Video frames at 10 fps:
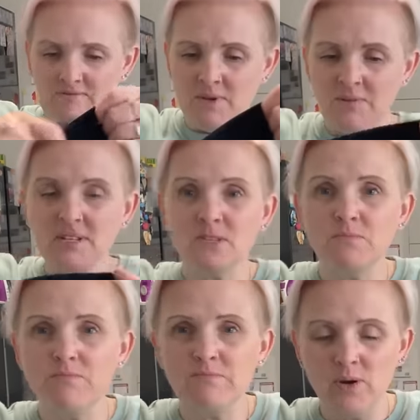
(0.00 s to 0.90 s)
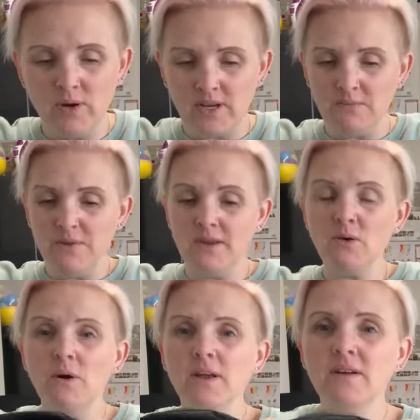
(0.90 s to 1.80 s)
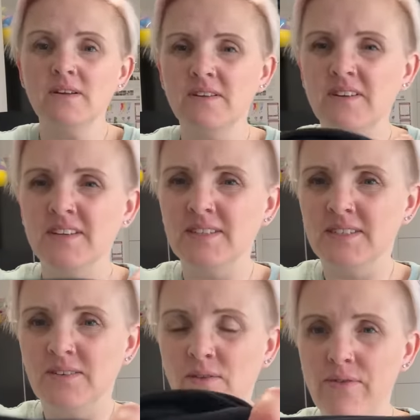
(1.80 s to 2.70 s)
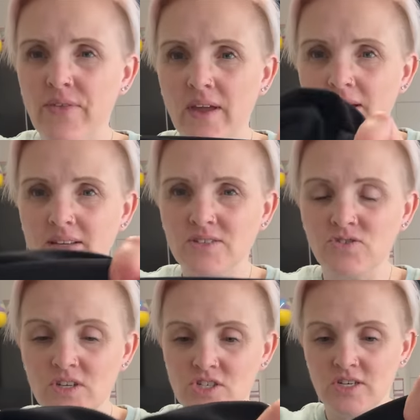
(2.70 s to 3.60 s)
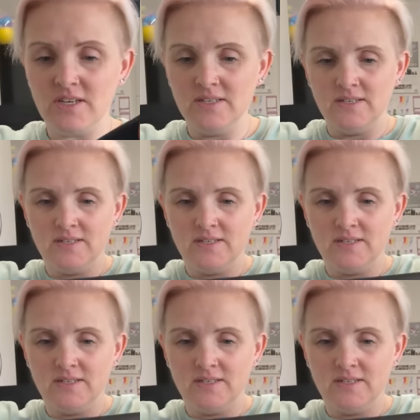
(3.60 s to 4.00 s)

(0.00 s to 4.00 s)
Maybe that's the point, but they're quite thick and stretchy